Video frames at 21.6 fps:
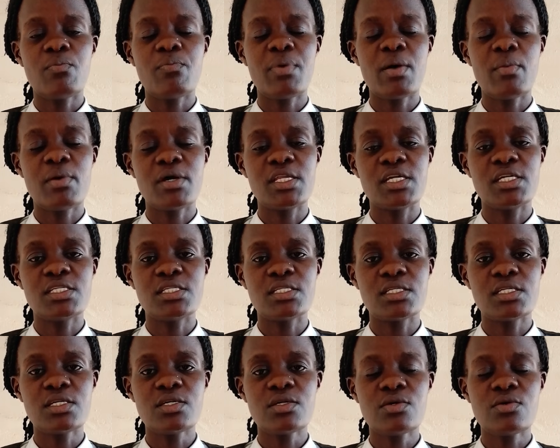
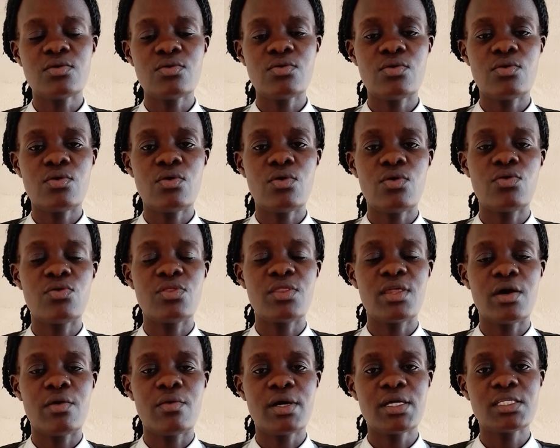permanently on
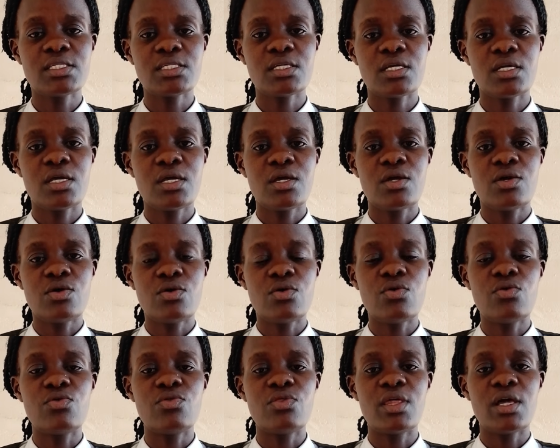the what?
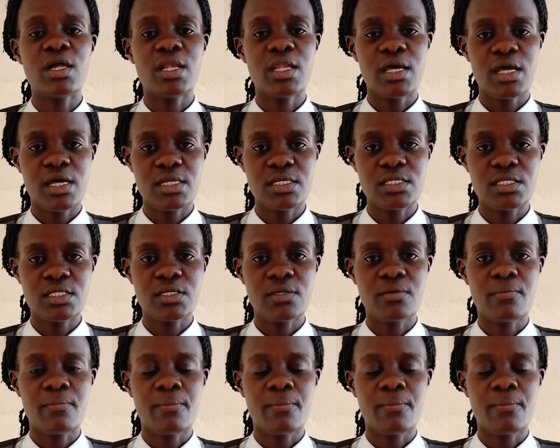On the land.